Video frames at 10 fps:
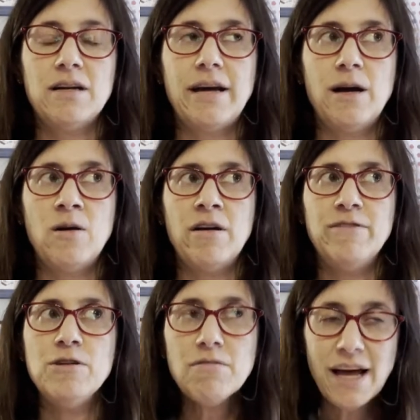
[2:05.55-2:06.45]
Now, if
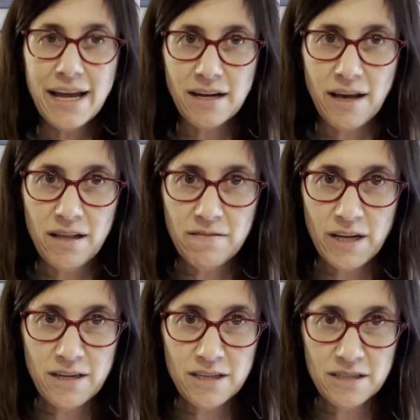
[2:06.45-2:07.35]
you like an
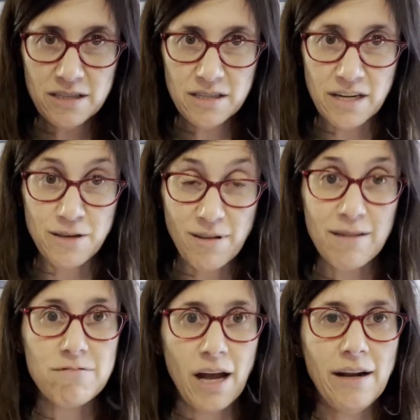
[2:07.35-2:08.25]
elevator and you
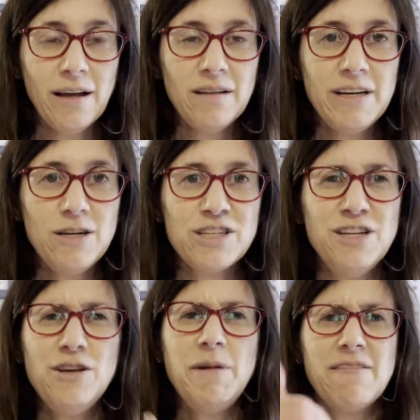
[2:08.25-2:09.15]
like riding elevators, can
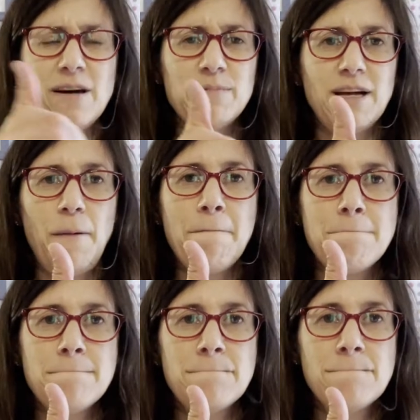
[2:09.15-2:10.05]
you give me a thumbs
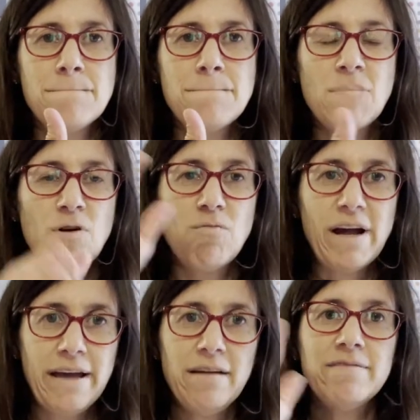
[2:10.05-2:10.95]
up or
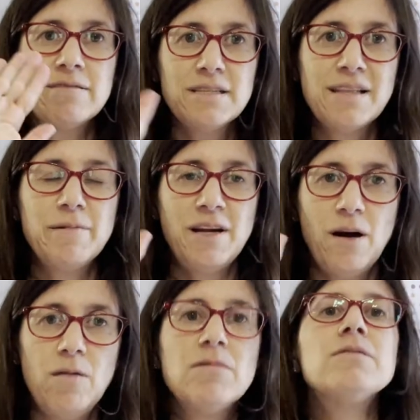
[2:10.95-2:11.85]
wave? Let me
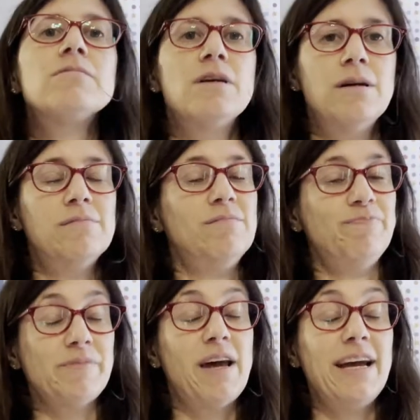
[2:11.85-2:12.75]
know.
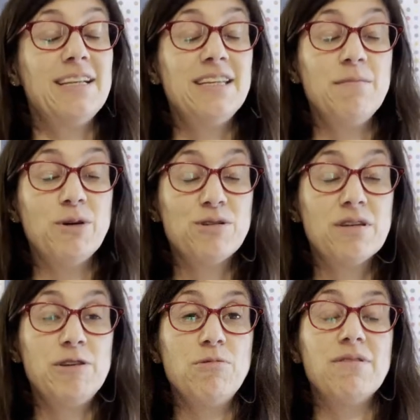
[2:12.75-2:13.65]
I can see most
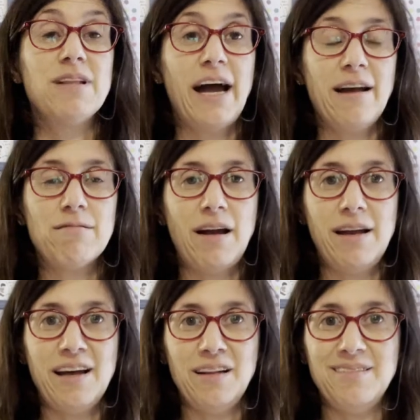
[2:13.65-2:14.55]
of you like
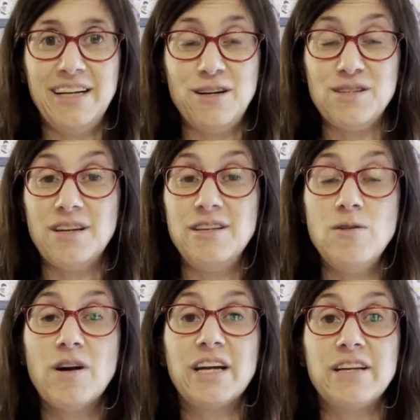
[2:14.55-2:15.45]
riding elevators, and
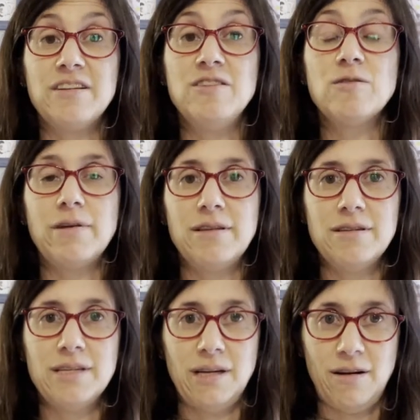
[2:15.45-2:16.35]
you are going to enjoy
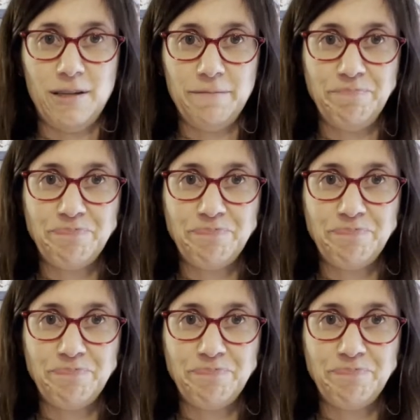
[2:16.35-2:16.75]
this song.